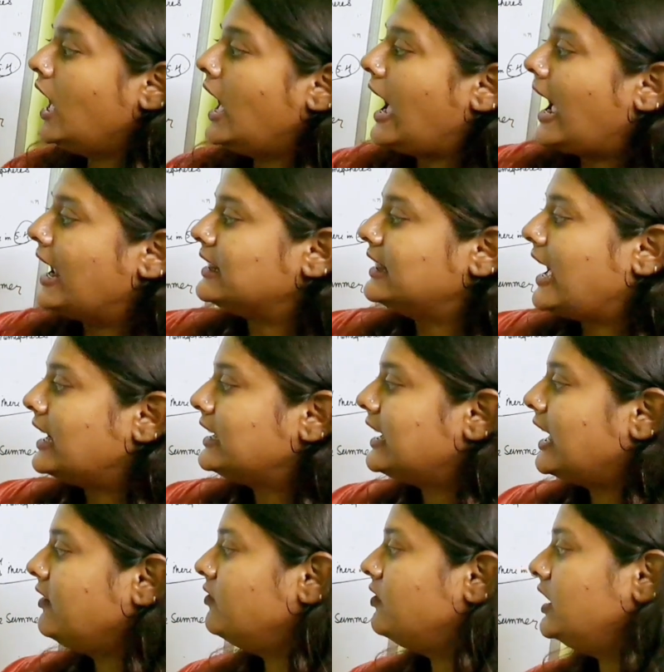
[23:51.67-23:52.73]
At that
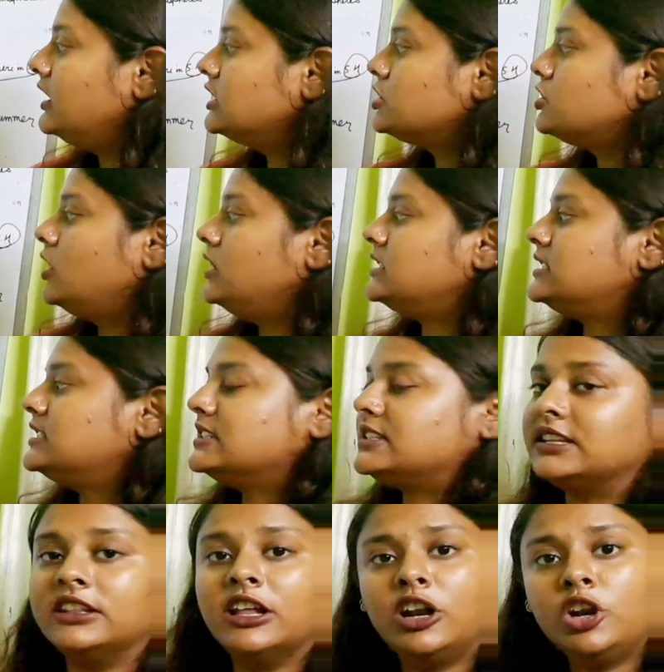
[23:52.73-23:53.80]
time, winter solstice
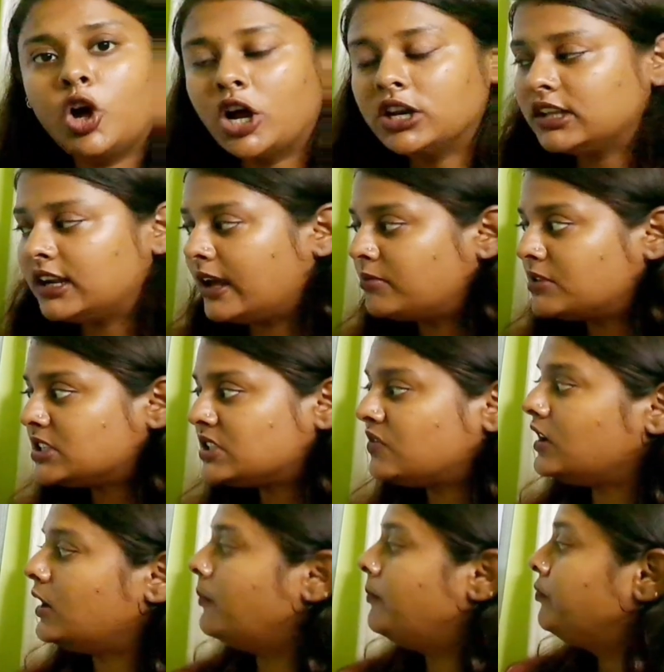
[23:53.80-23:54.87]
in the northern
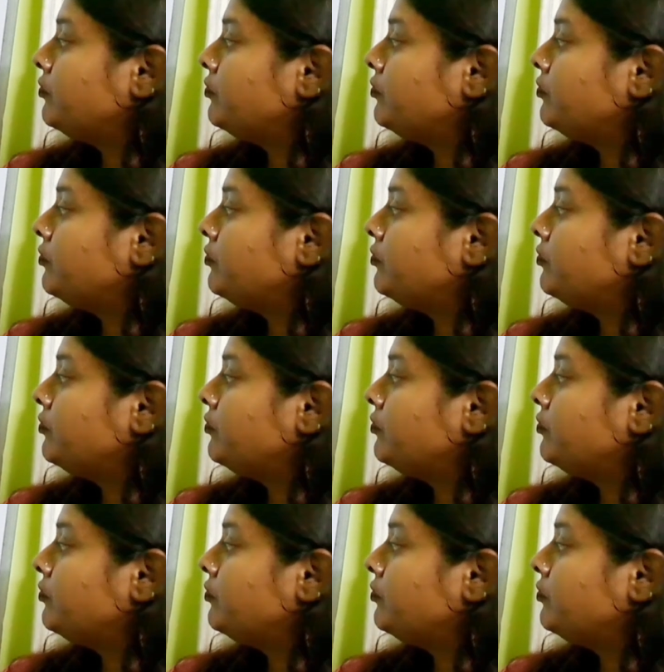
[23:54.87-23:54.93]
hemisphere.